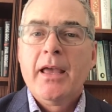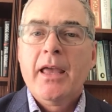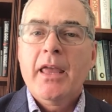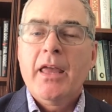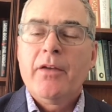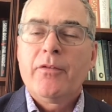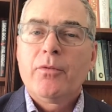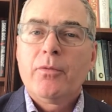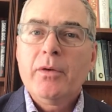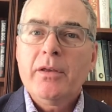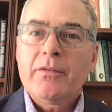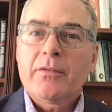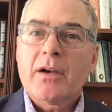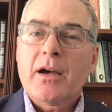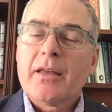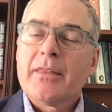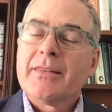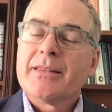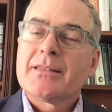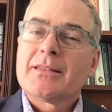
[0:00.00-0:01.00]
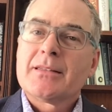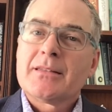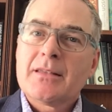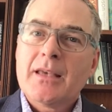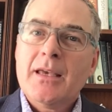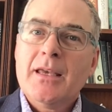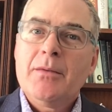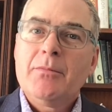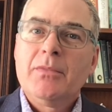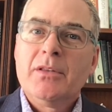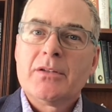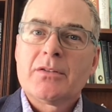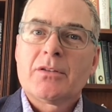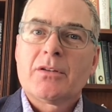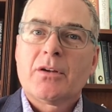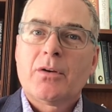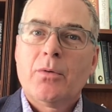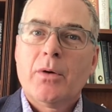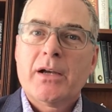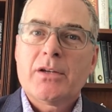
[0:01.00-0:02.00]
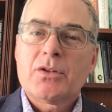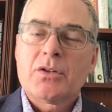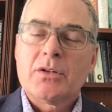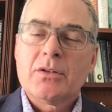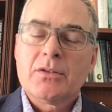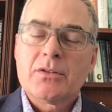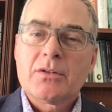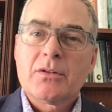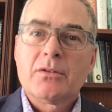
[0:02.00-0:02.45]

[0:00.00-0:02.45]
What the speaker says: if we've got the same list of questions